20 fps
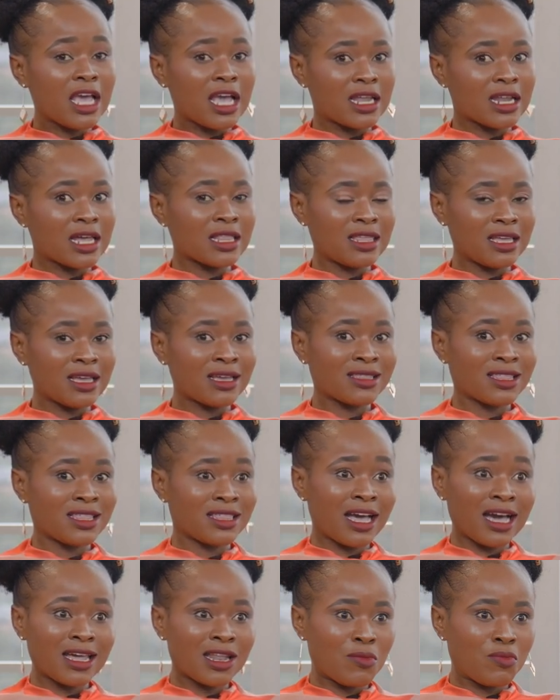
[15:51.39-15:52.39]
And I think
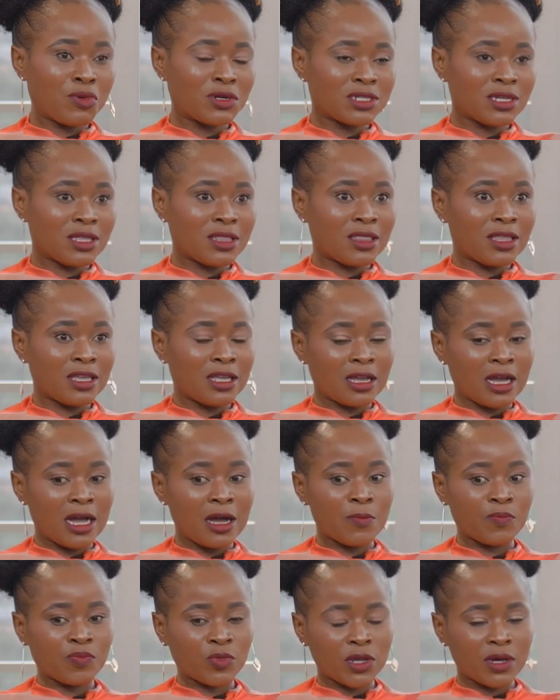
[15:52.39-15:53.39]
the other important thing,
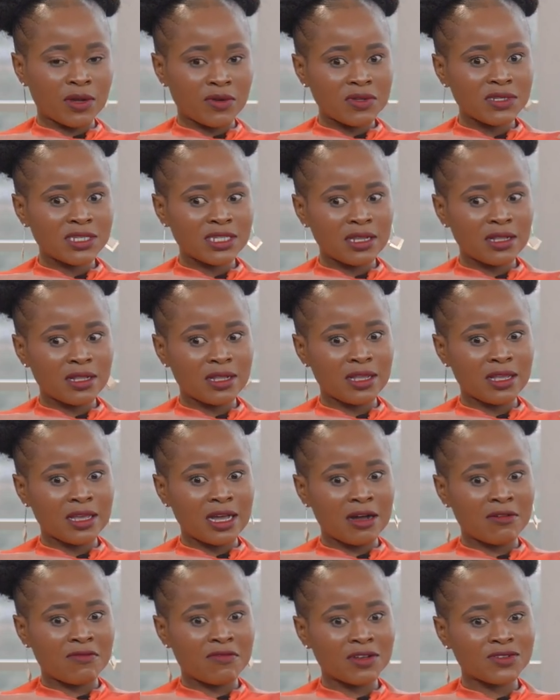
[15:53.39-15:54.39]
um, recently
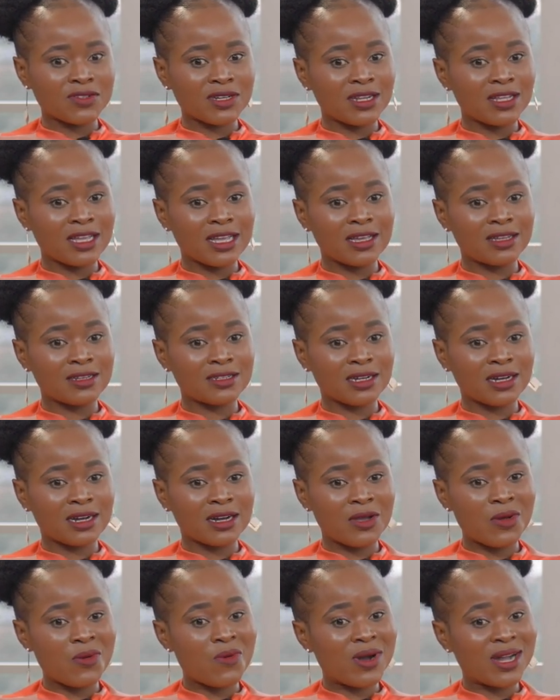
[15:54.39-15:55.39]
I've actually heard
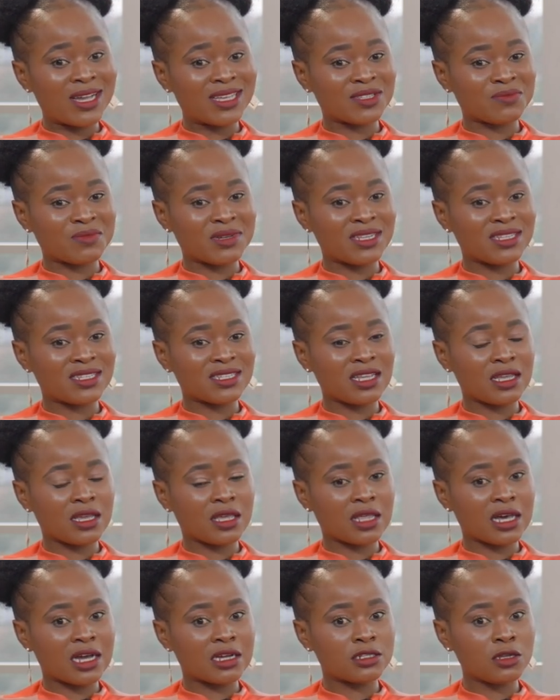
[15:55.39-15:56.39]
uh, a wise man
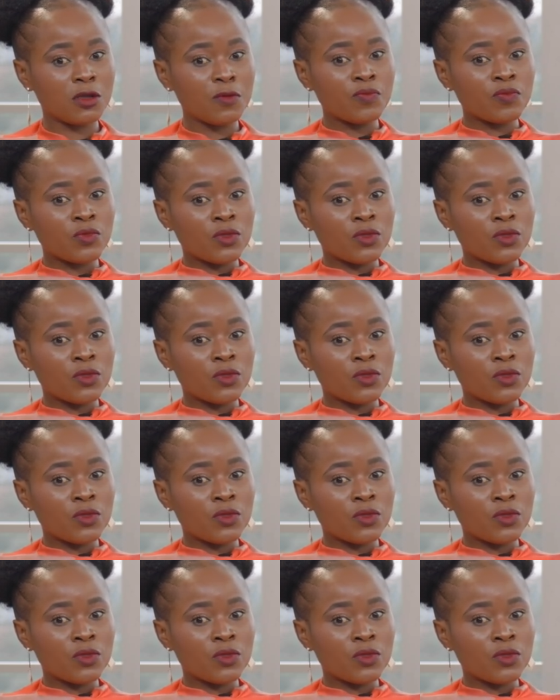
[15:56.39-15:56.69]
saying that